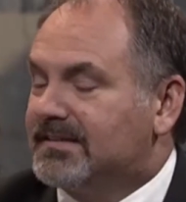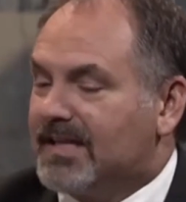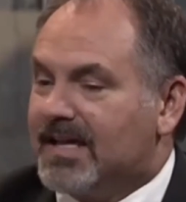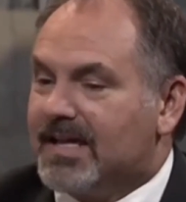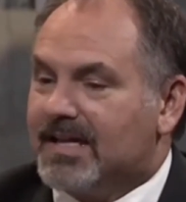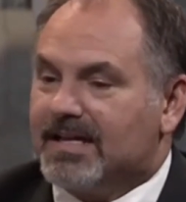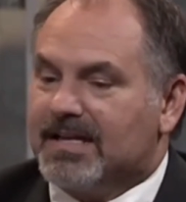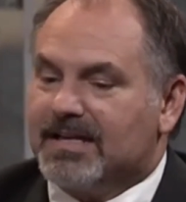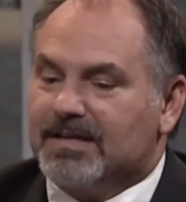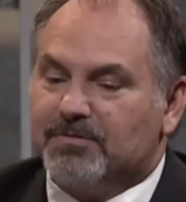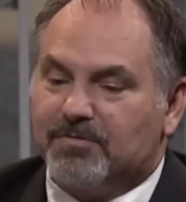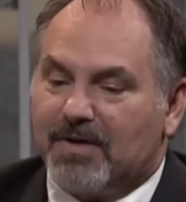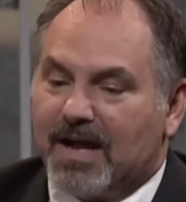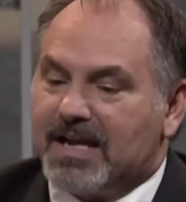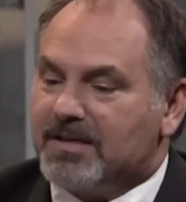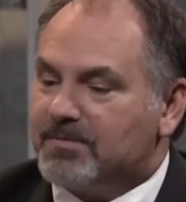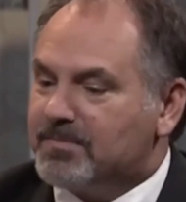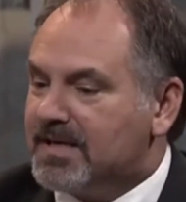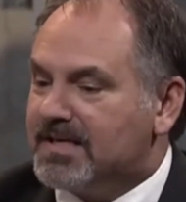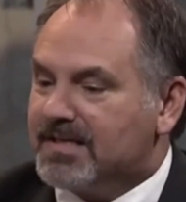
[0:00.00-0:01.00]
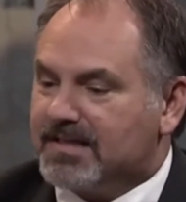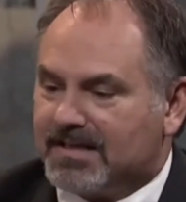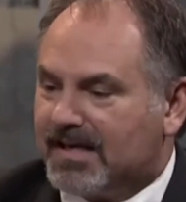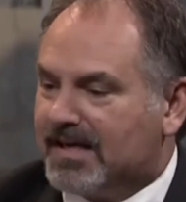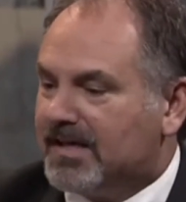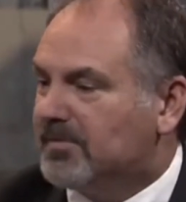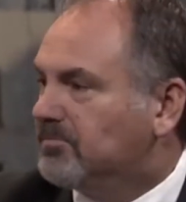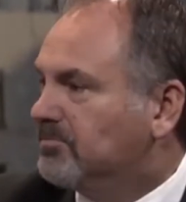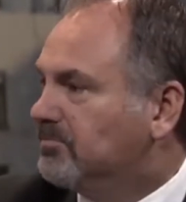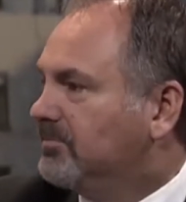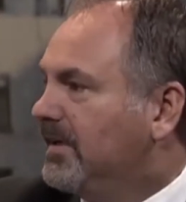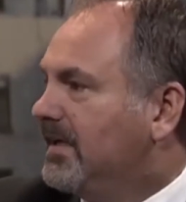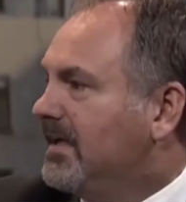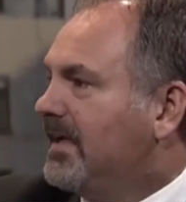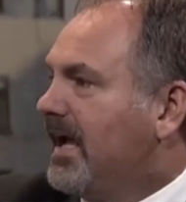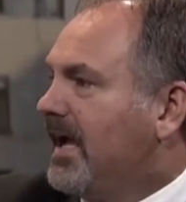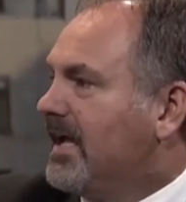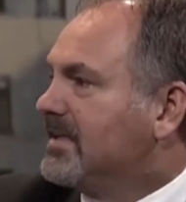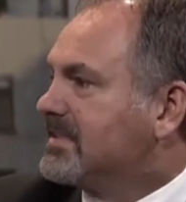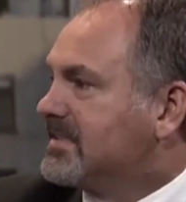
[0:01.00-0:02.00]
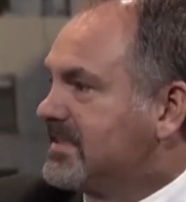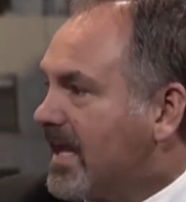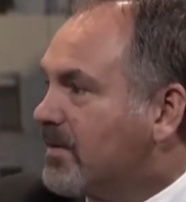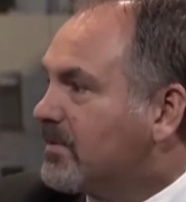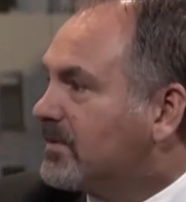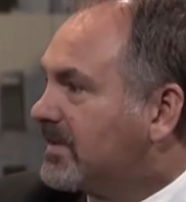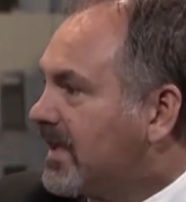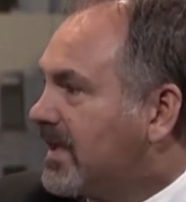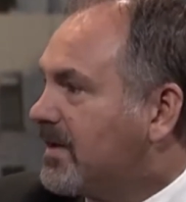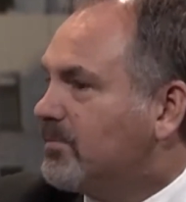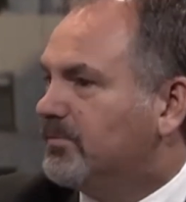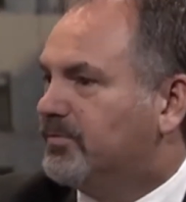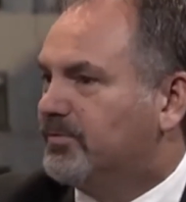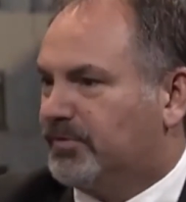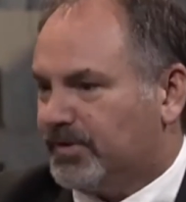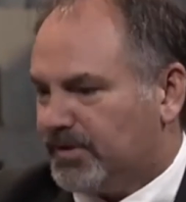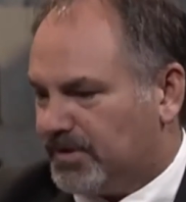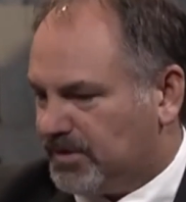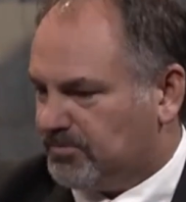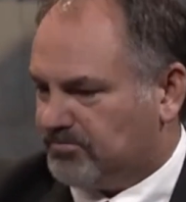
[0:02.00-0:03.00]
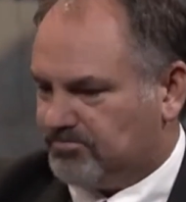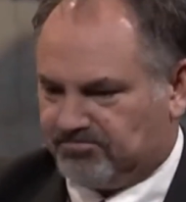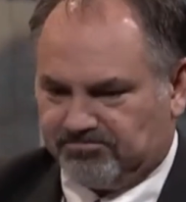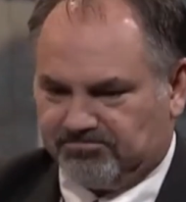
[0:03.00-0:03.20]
they invited me to come and stay with them for